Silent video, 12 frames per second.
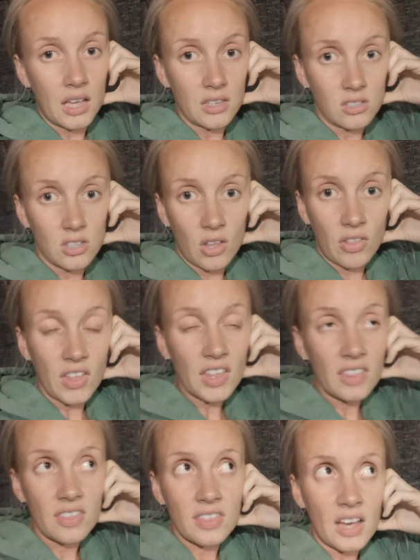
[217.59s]
so I
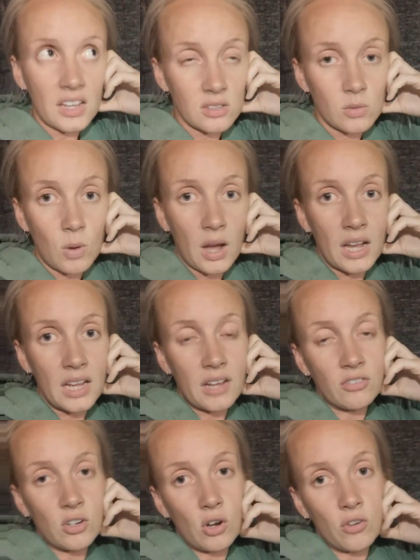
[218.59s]
think that's why
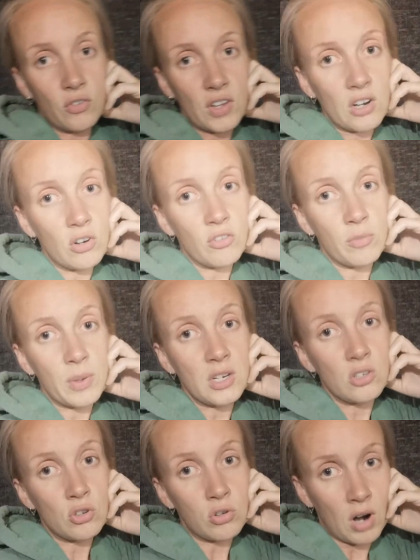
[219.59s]
I've got a fear of
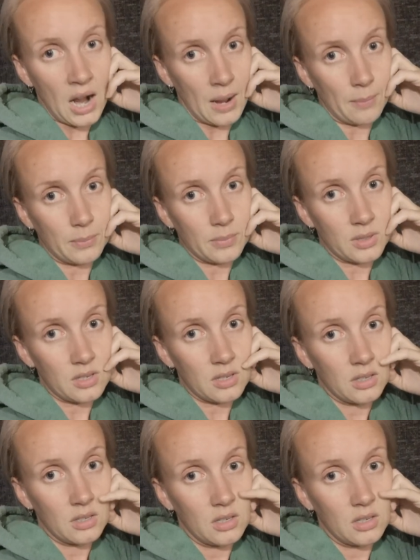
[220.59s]
being trapped.